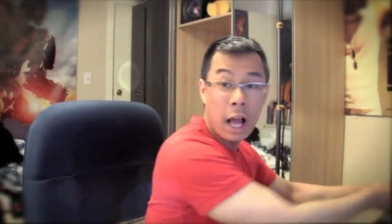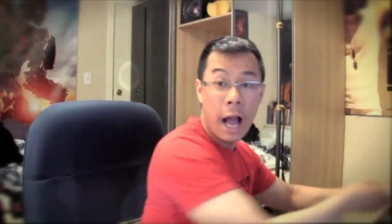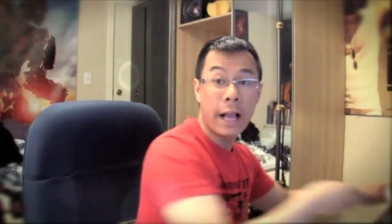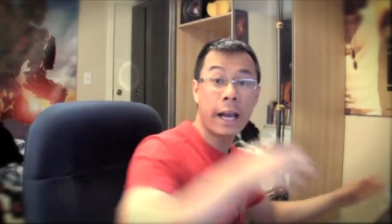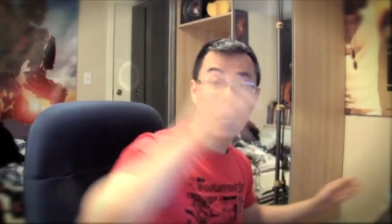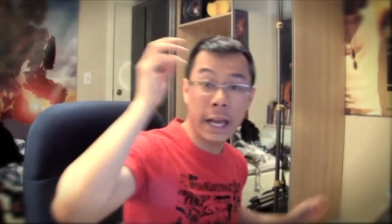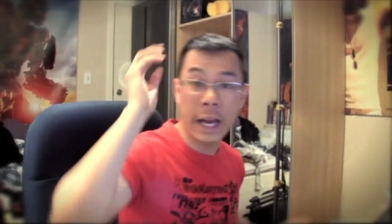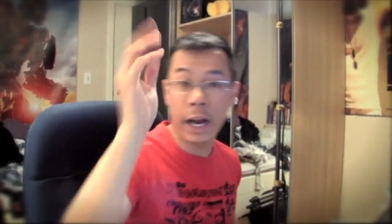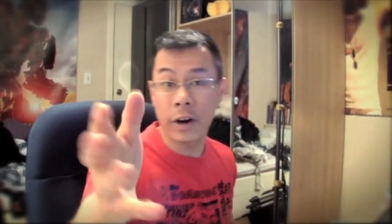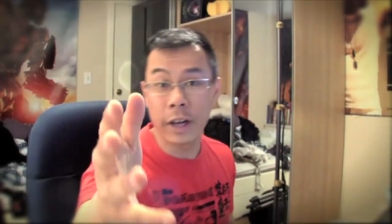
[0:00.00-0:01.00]
I gotta get a
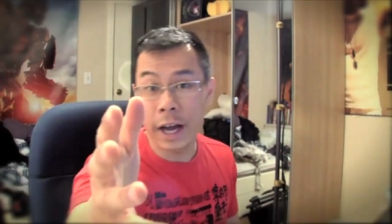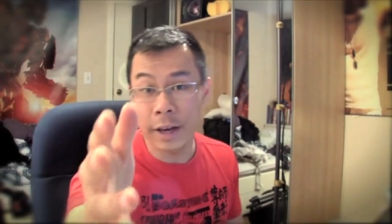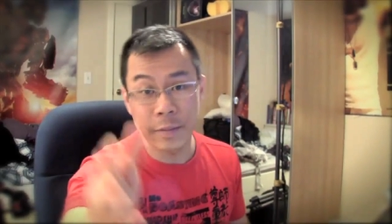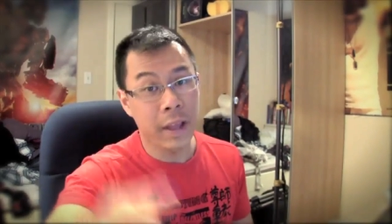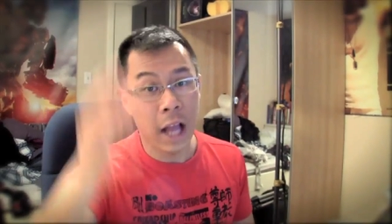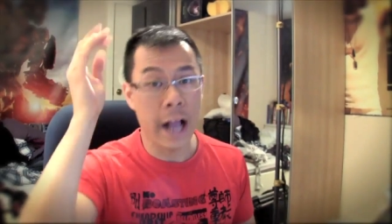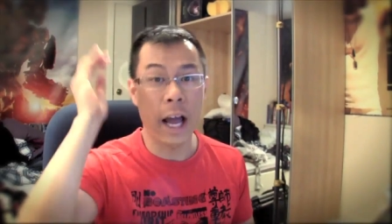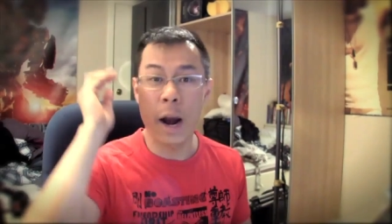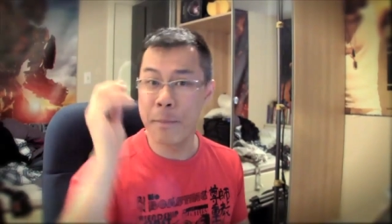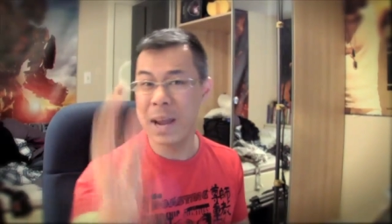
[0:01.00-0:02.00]
haircut. I
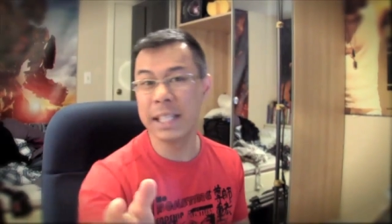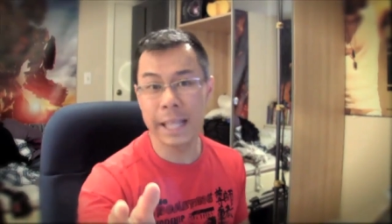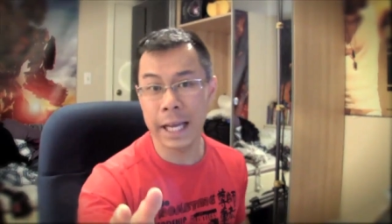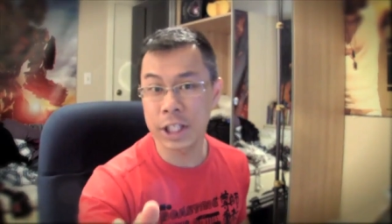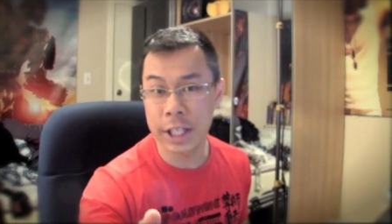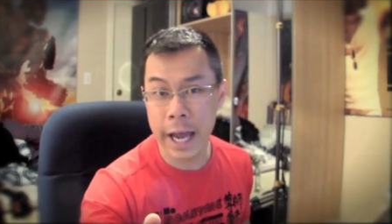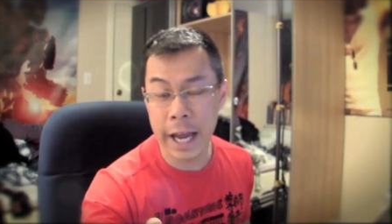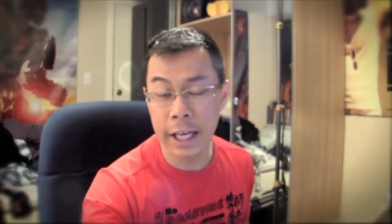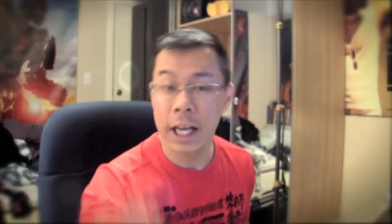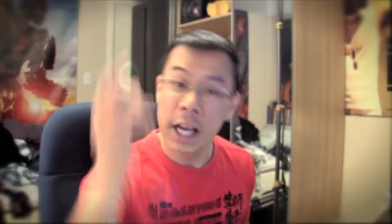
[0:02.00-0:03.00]
got a big date
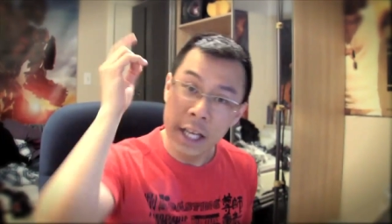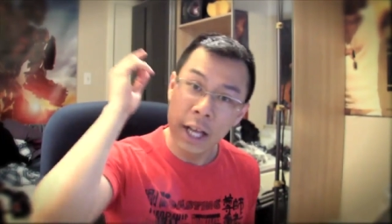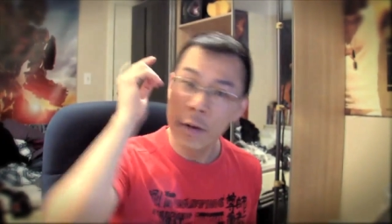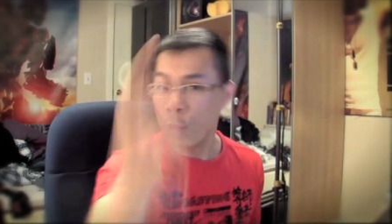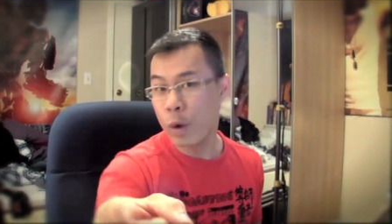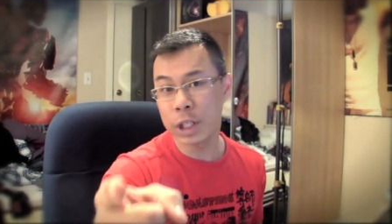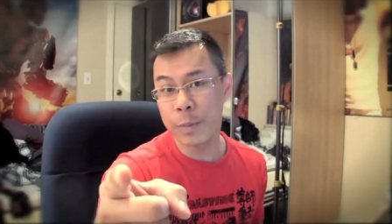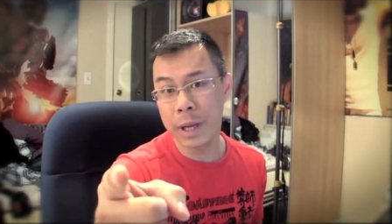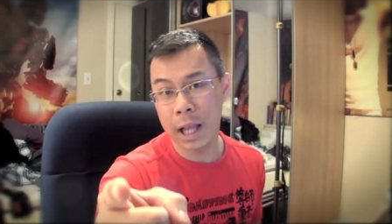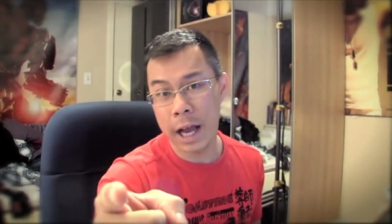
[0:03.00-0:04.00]
tonight. Wish
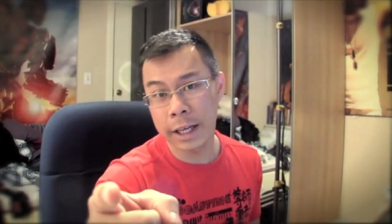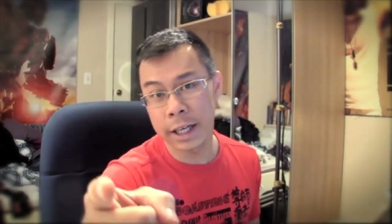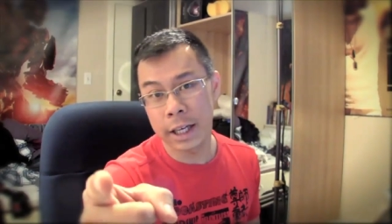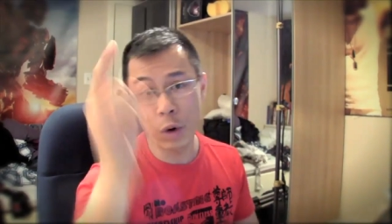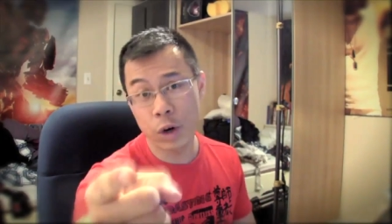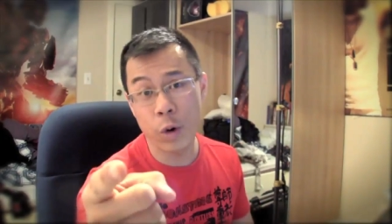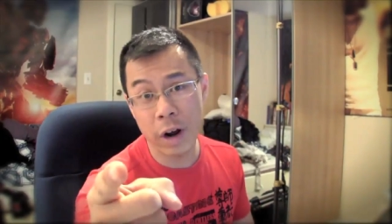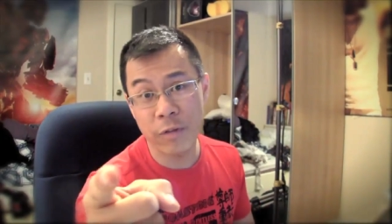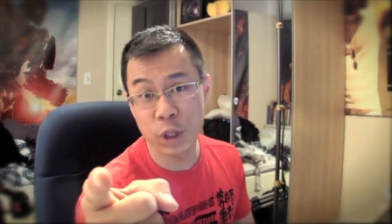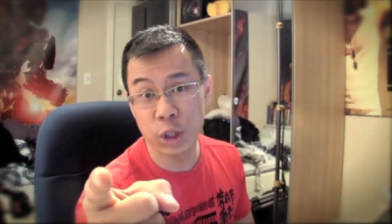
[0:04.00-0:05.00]
me luck. We're going
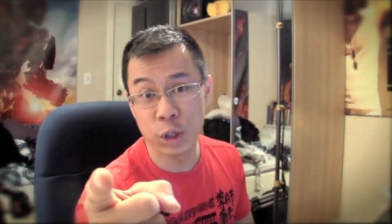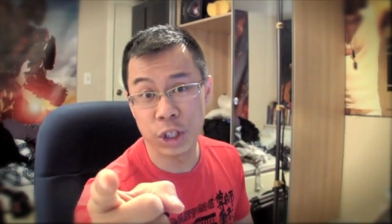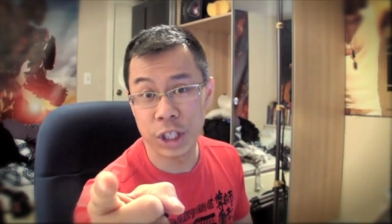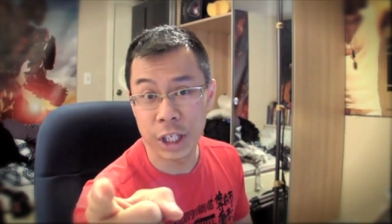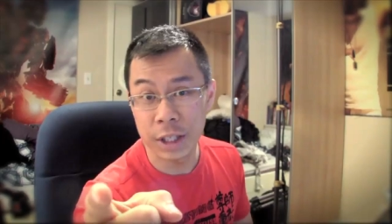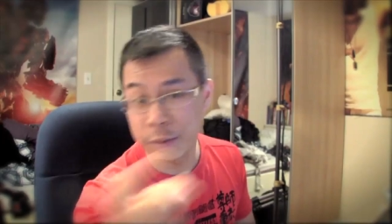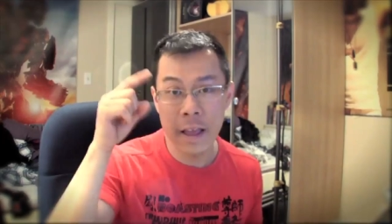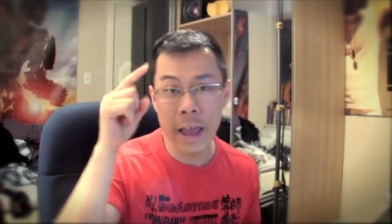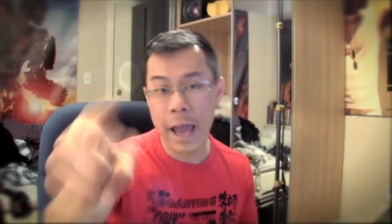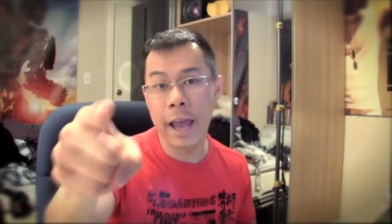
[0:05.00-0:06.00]
out for sushi
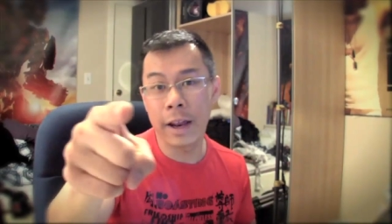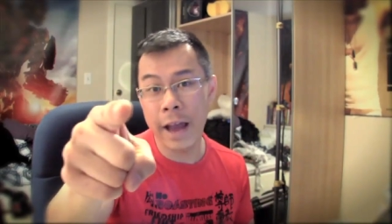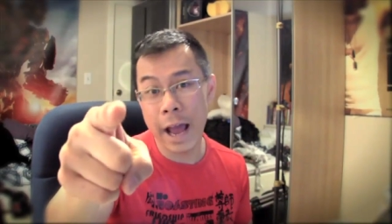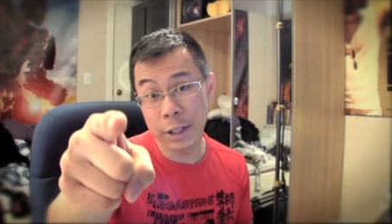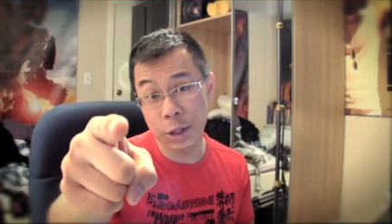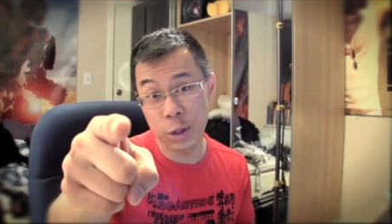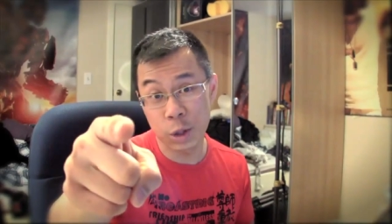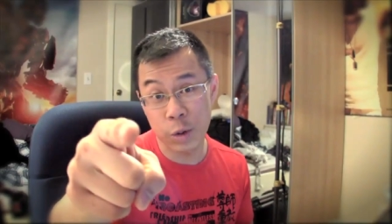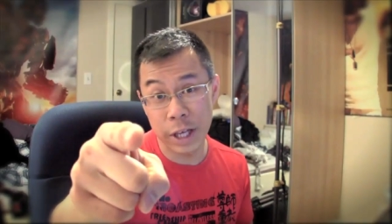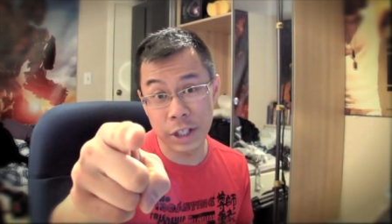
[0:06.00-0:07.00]
and answer
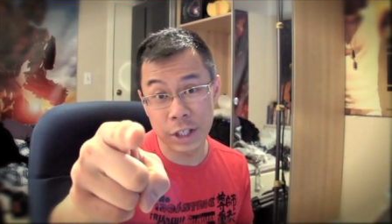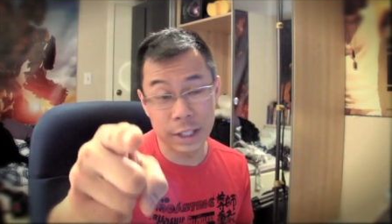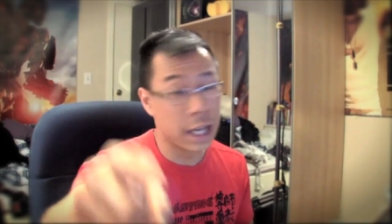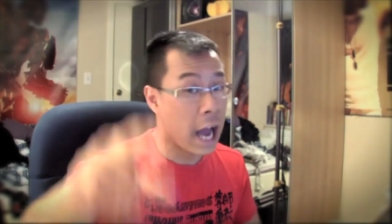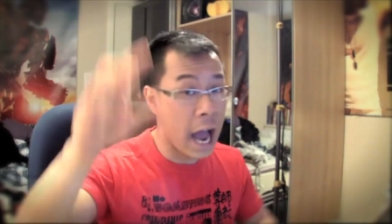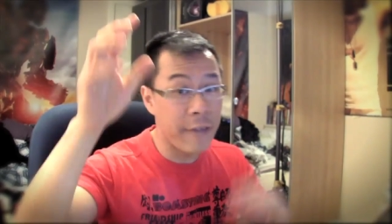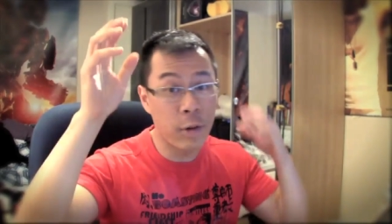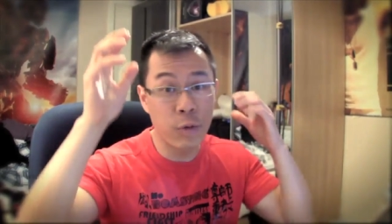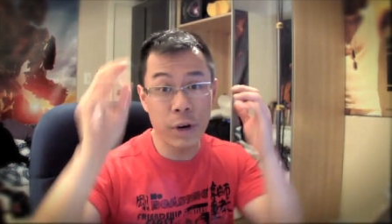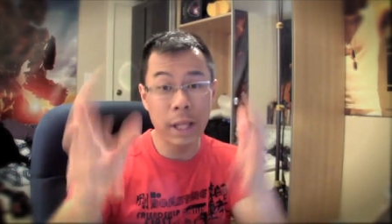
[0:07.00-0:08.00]
those questions. I have
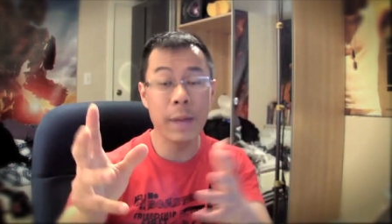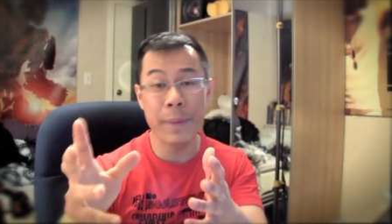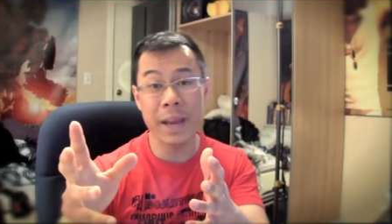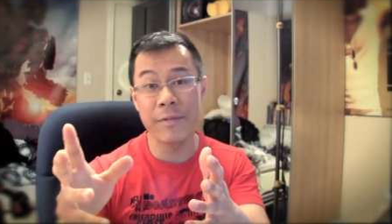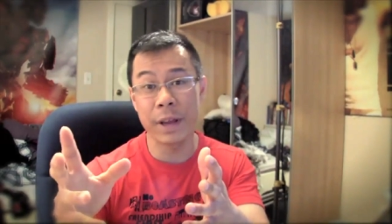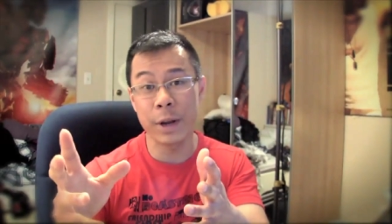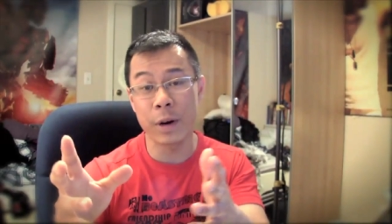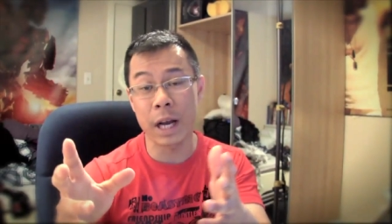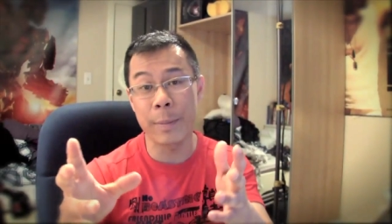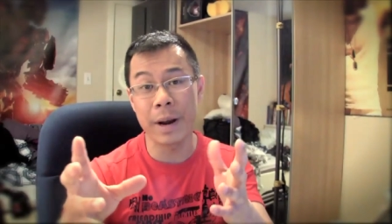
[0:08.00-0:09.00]
a really big video
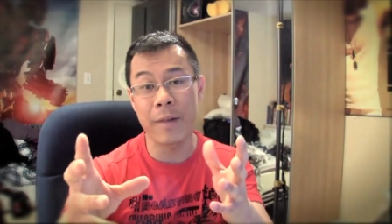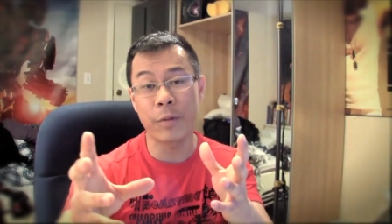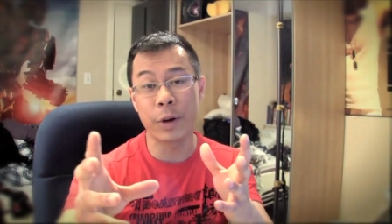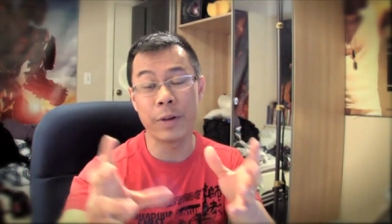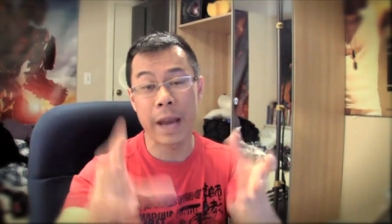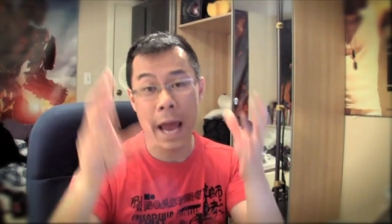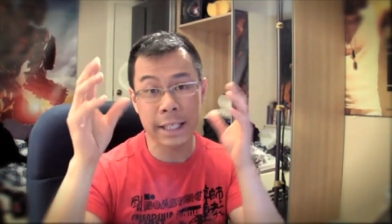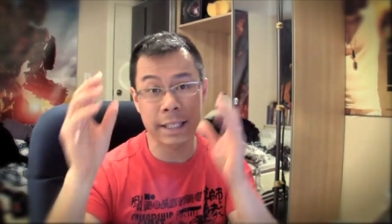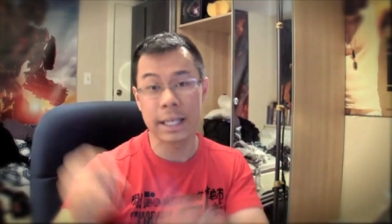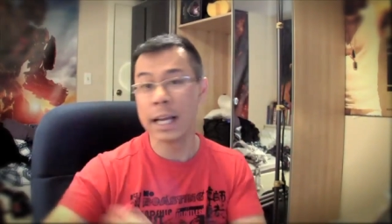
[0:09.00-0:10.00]
coming up for you
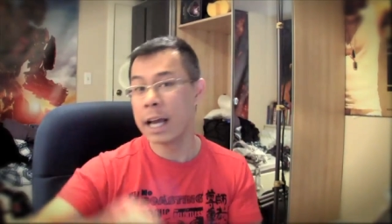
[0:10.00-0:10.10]
next.